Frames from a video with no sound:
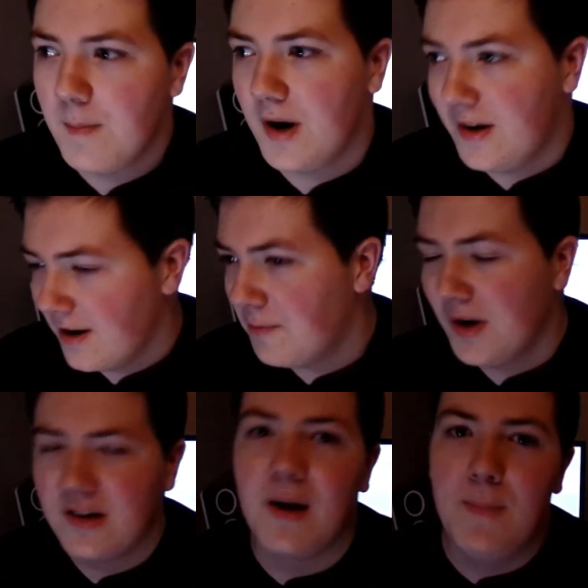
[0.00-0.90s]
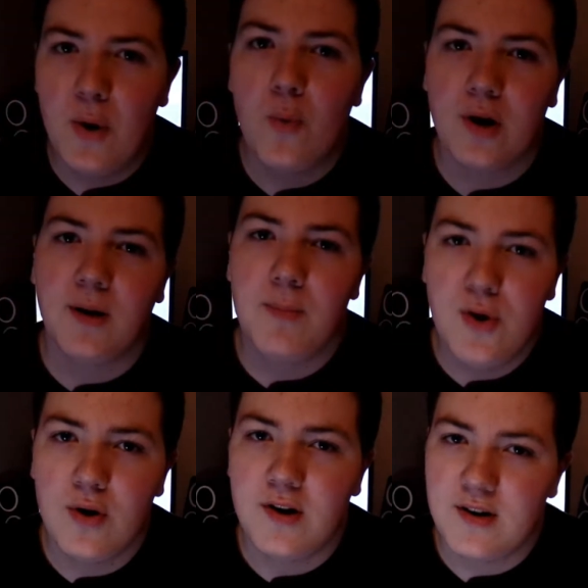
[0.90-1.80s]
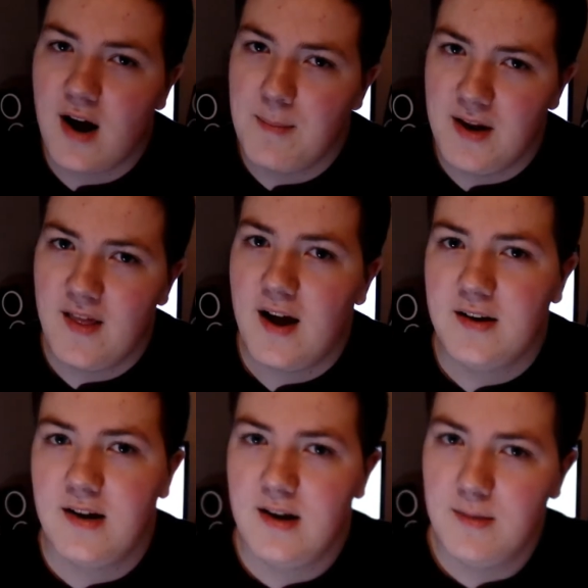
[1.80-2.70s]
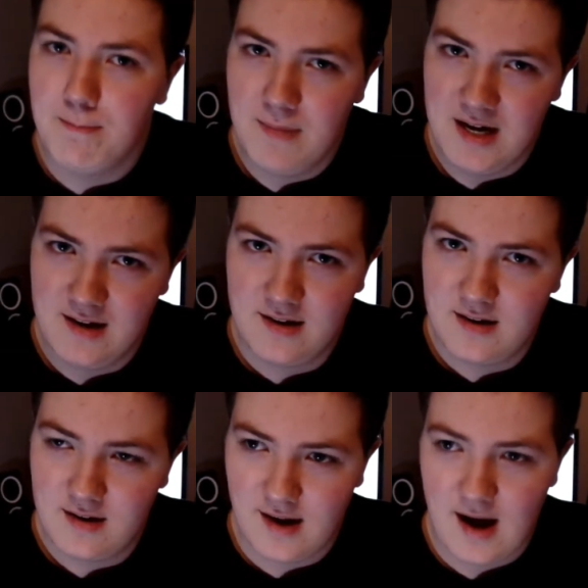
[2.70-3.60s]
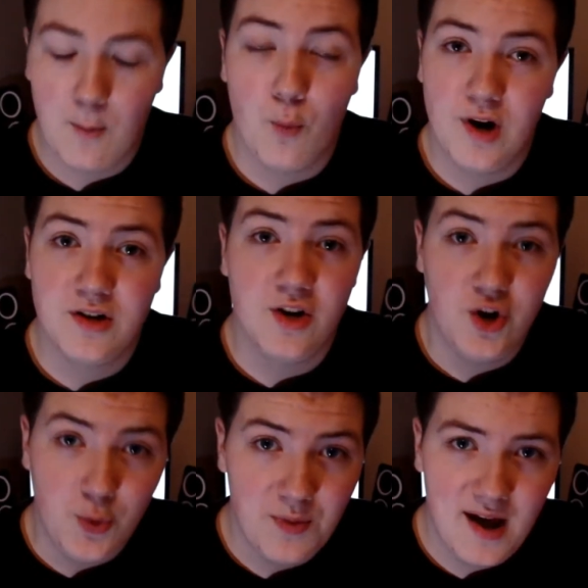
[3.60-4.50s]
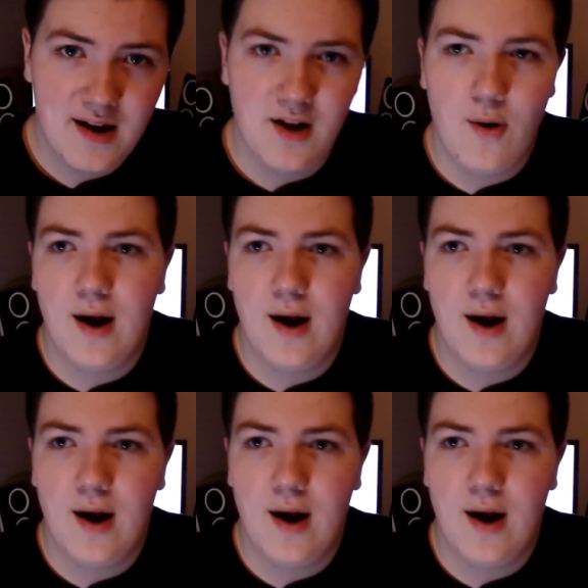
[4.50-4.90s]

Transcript: but just because I built one computer does not mean I want to do that.